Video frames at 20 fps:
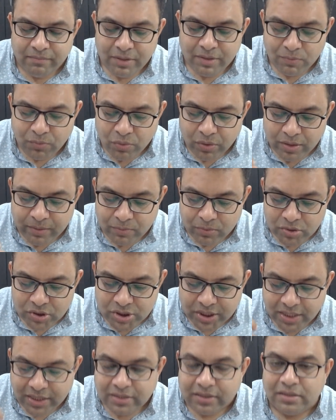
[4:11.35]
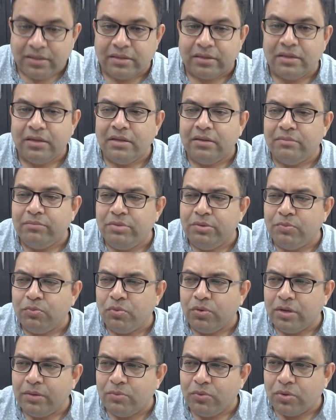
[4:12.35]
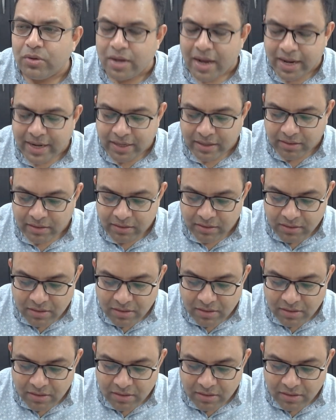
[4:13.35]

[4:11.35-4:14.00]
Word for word: Be more and more gentle, be more and more kind.